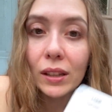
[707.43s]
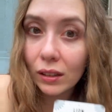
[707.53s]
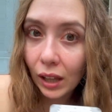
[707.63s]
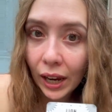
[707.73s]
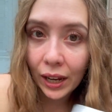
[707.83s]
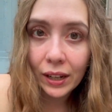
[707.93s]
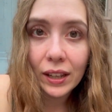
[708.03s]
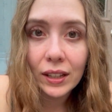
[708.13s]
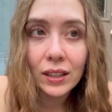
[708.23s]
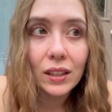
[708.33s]
the lion
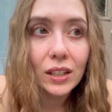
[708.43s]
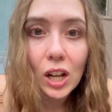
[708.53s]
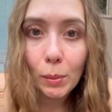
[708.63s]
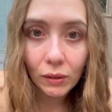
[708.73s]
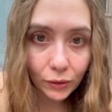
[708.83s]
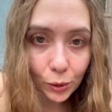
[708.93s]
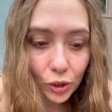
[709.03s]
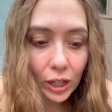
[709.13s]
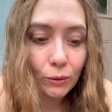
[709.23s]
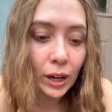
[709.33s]
is the top of the food
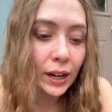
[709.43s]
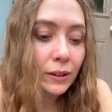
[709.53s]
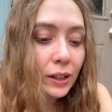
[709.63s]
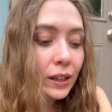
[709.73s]
chain, right?